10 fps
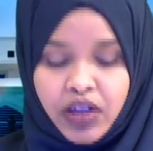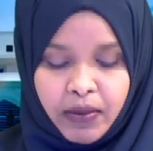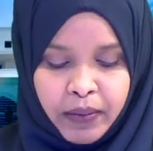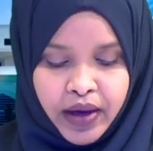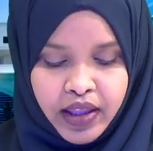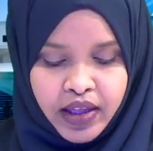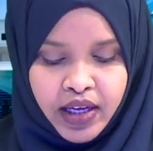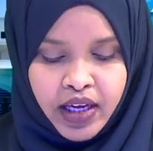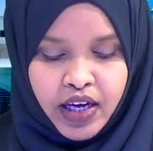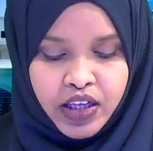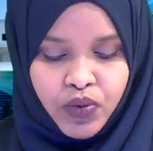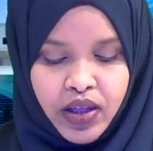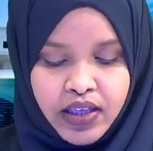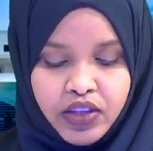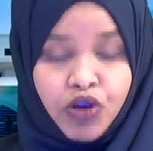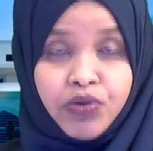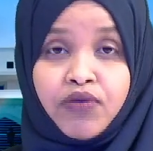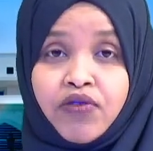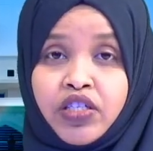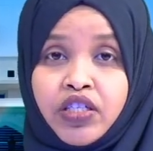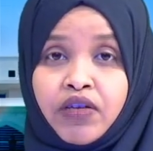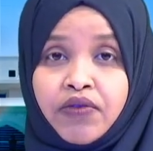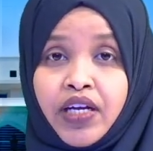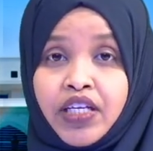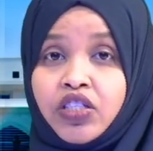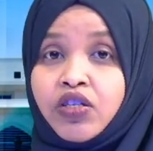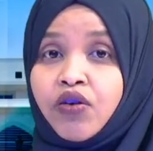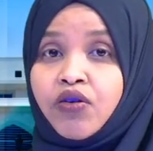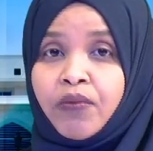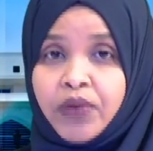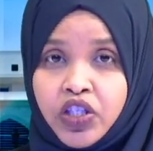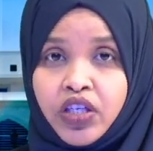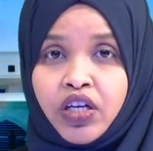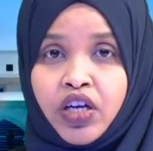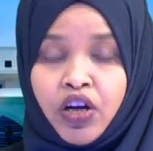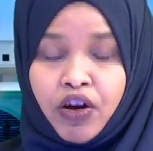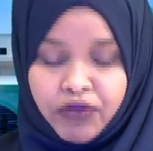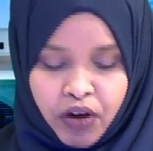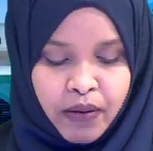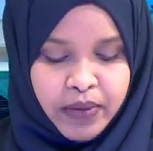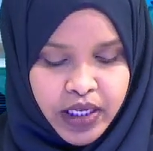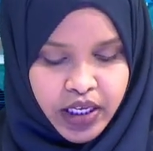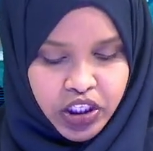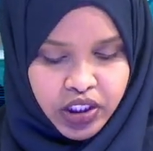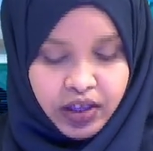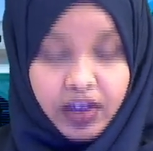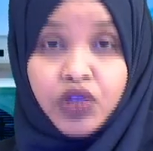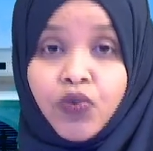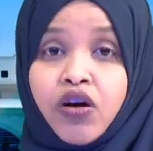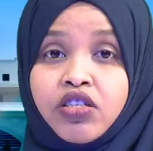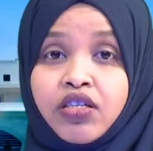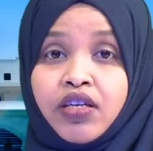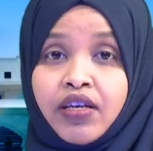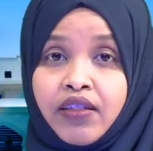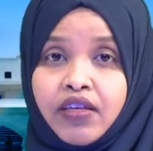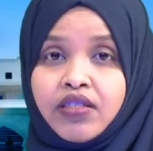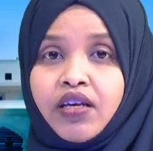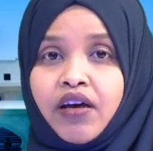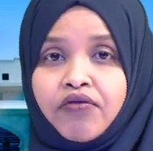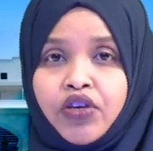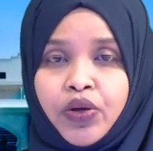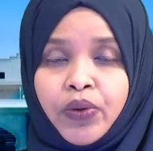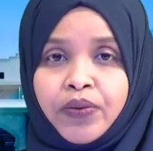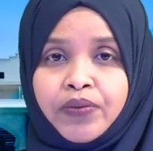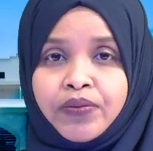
campaign, as well as the observation of the National Commission of Communication. Let's watch this video.